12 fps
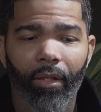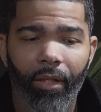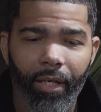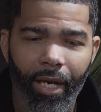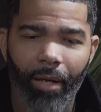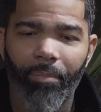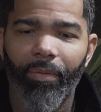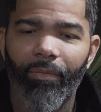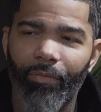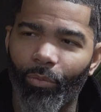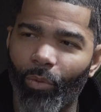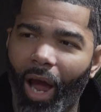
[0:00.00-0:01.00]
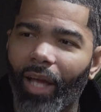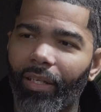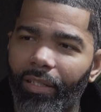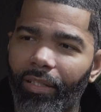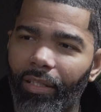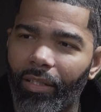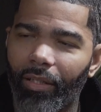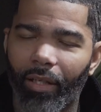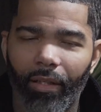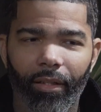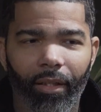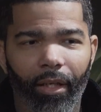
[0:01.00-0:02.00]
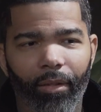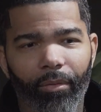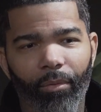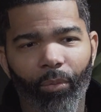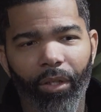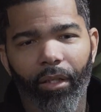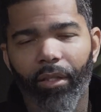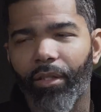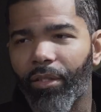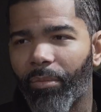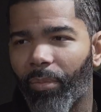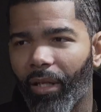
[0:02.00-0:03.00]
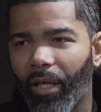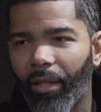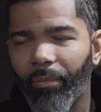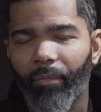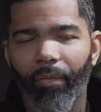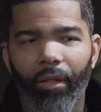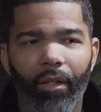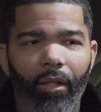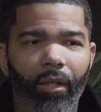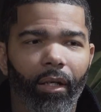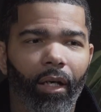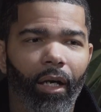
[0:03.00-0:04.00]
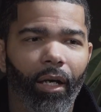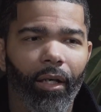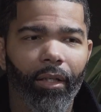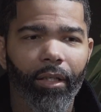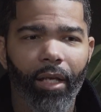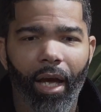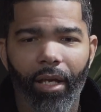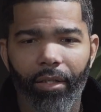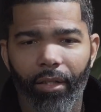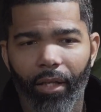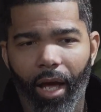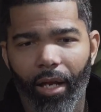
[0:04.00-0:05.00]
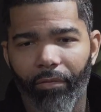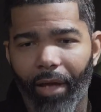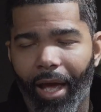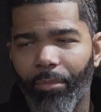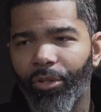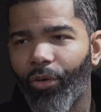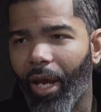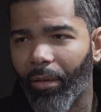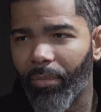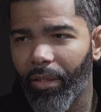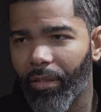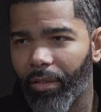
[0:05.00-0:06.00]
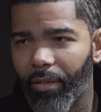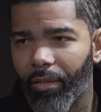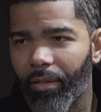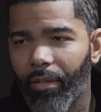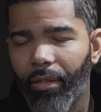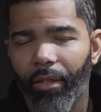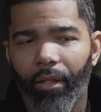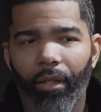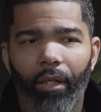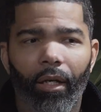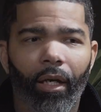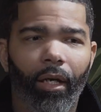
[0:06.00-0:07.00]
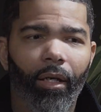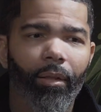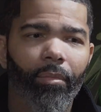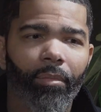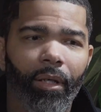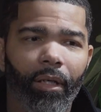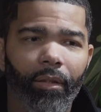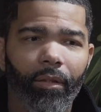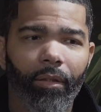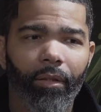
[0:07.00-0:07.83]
depth and variety that we can display. He has a lot of abstract pieces, but